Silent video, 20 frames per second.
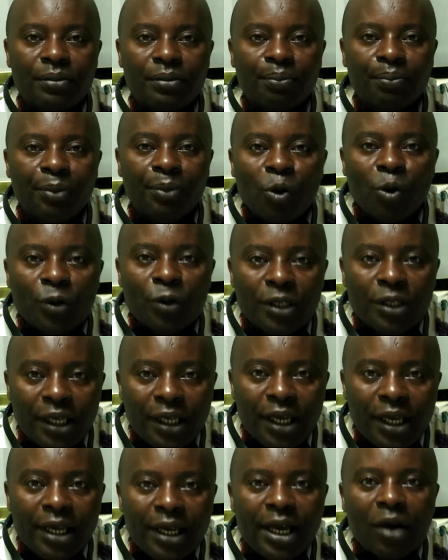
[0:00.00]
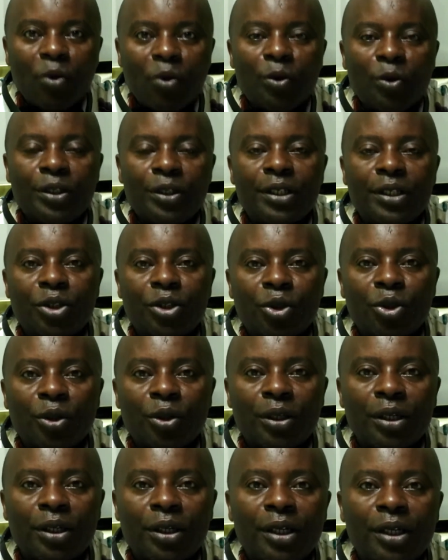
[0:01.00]
Because in
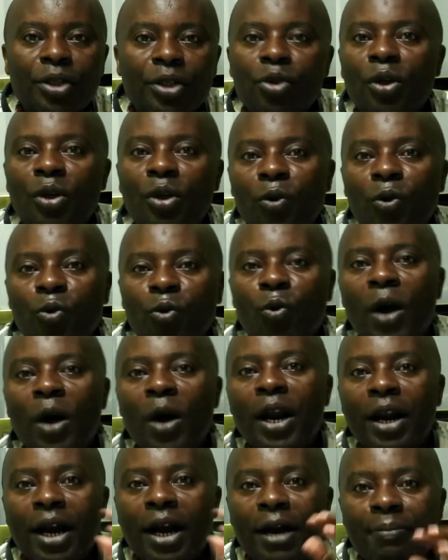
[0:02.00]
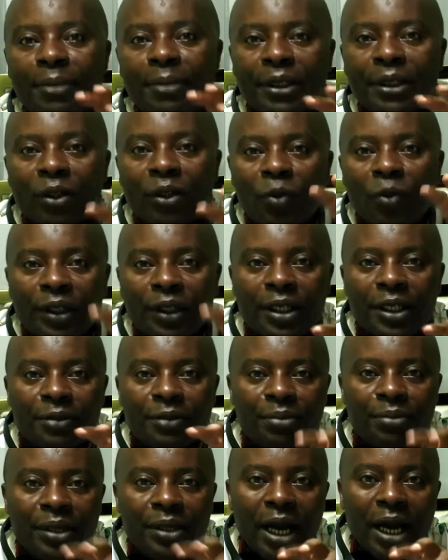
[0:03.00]
acquisition, it's only one company, the one that is
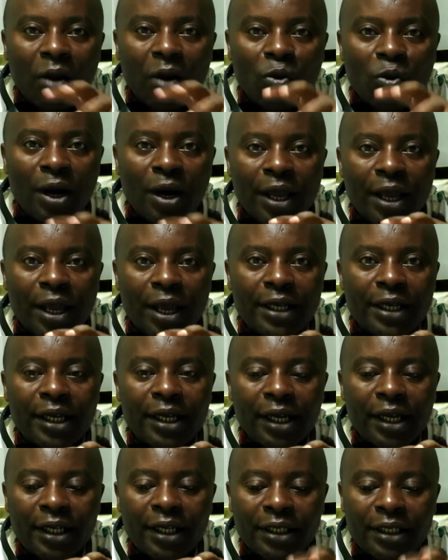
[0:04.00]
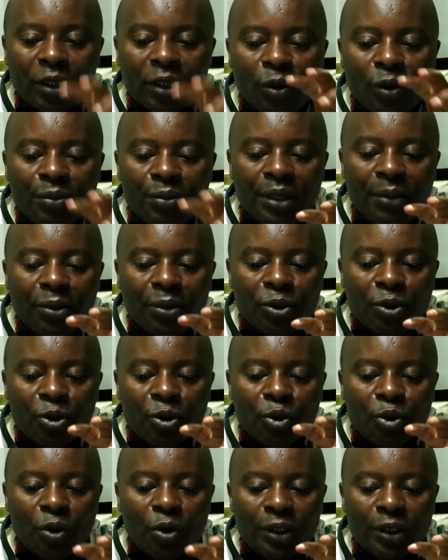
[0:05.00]
being acquired, that will be able to
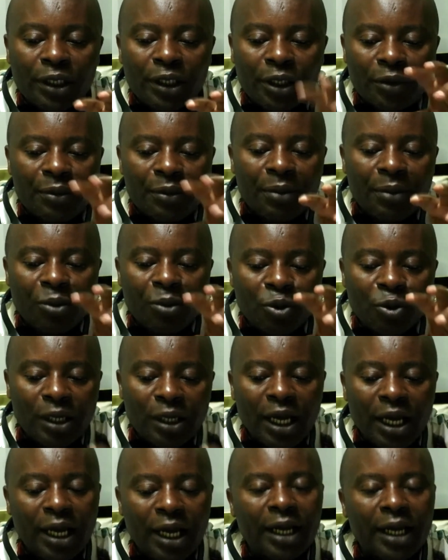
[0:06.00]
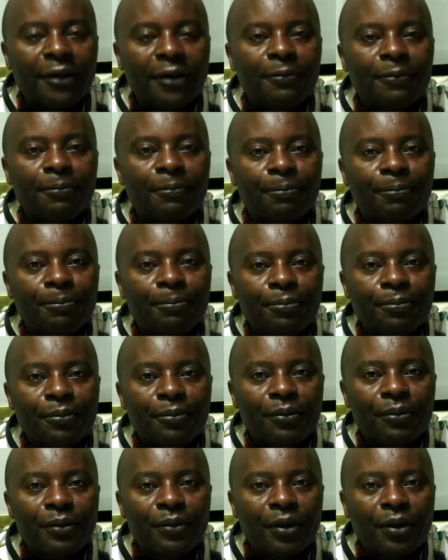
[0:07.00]
do what? That will be able to die.
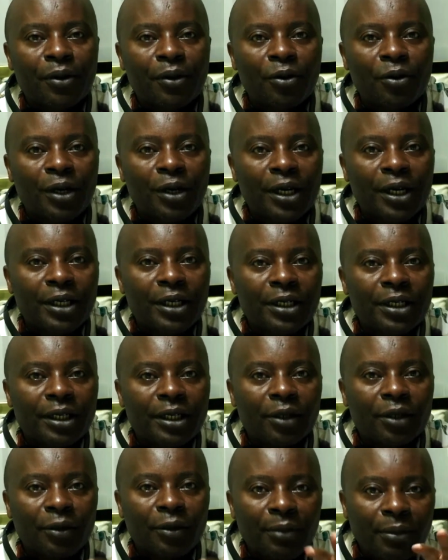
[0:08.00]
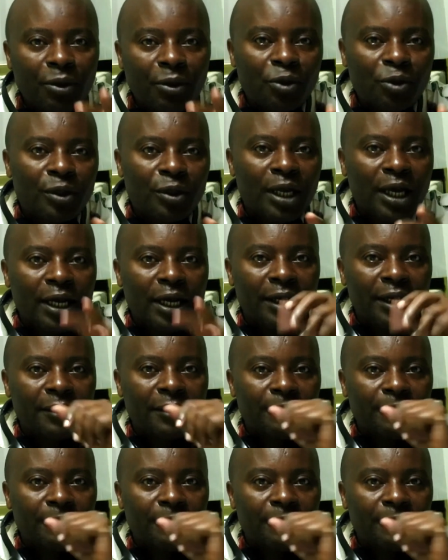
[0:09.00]
All right? That will be able to die.